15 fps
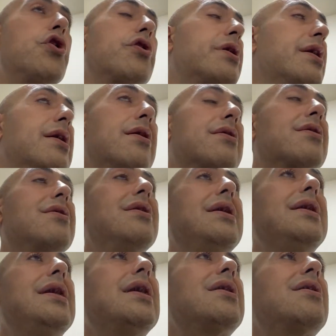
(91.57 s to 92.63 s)
cooking and
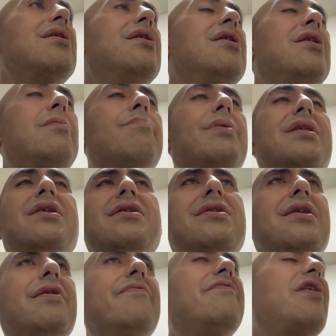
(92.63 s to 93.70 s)
cleaning, but they
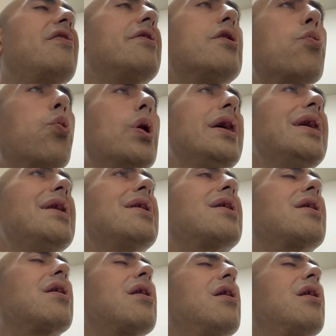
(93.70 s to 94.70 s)
seem very weak,